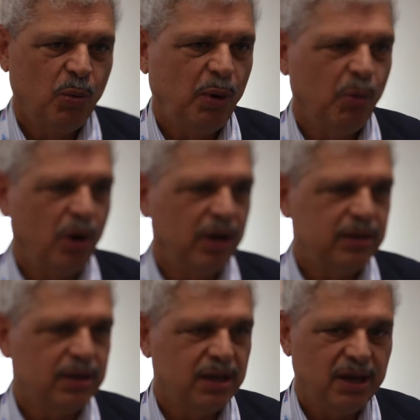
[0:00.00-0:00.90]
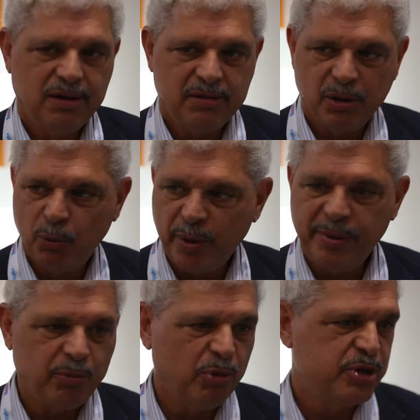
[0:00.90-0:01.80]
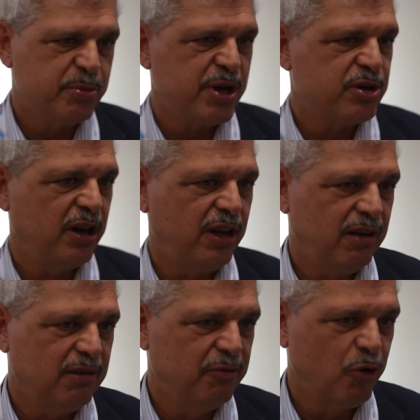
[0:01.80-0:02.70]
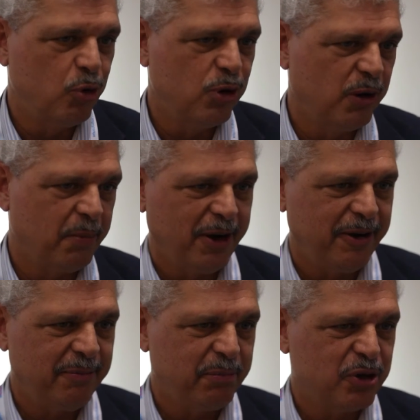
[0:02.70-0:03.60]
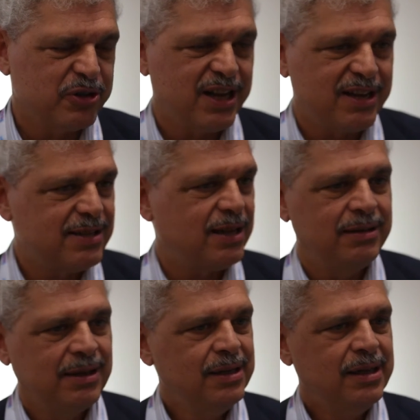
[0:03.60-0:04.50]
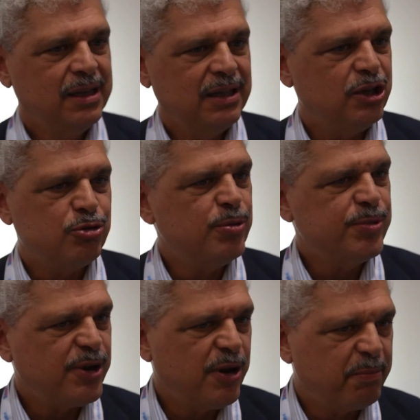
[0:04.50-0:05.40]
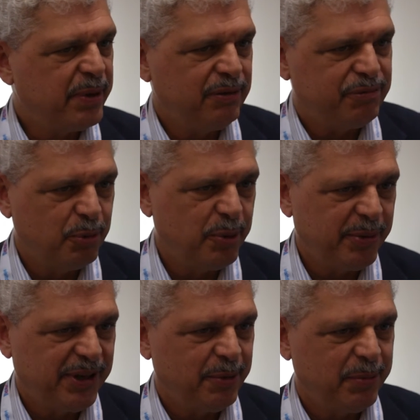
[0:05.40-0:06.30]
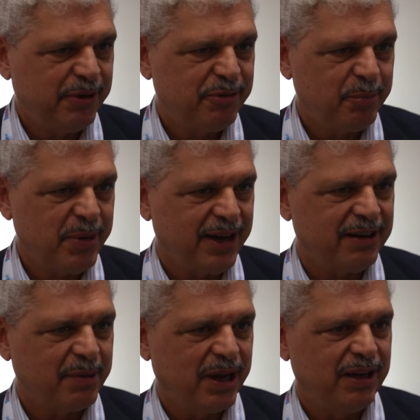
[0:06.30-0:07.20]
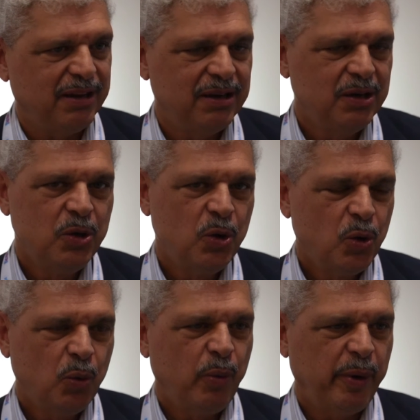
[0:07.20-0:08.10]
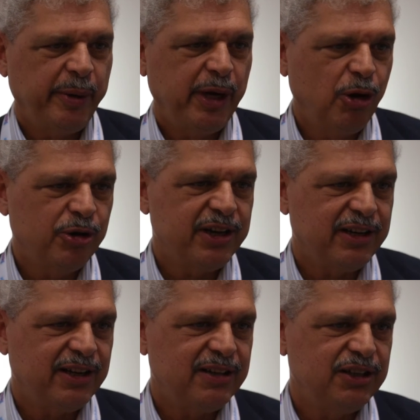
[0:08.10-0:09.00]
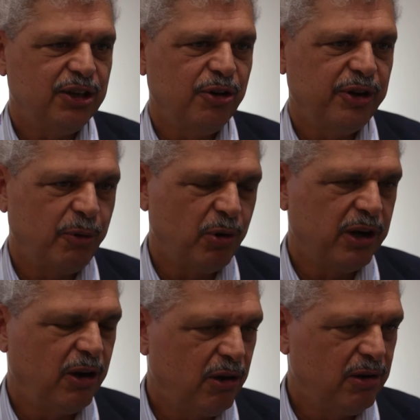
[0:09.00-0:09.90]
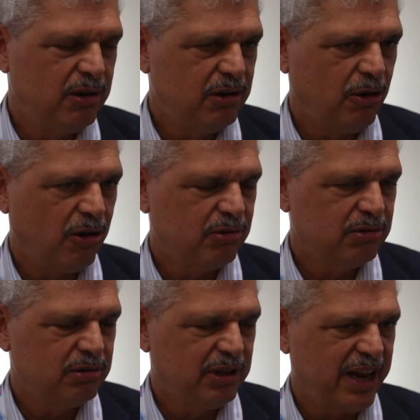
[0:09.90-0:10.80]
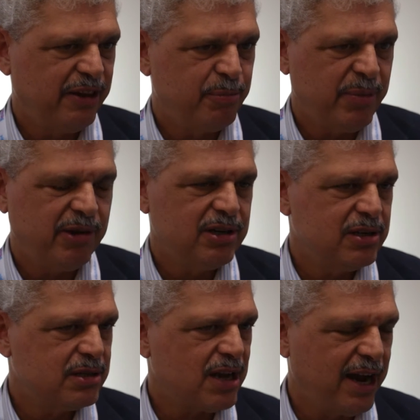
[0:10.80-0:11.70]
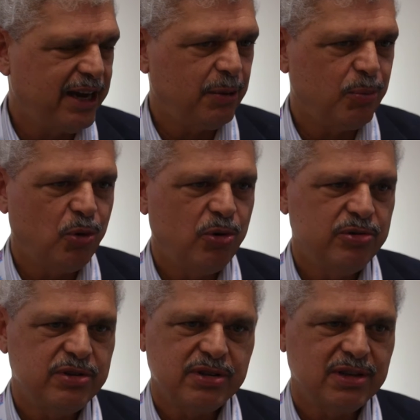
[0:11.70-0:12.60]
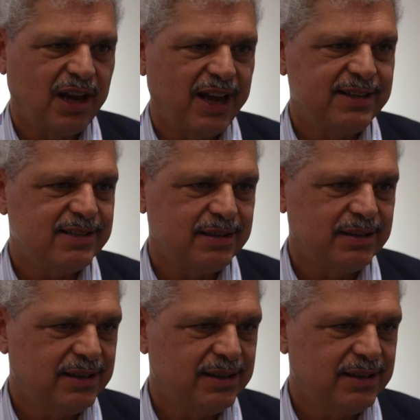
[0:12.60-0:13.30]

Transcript: We want the women were especially vocal about it, because they said these rooms are not built for women, they're built for men. And when we looked at it, you know, they wanted long length mirrors, ironing boards, lights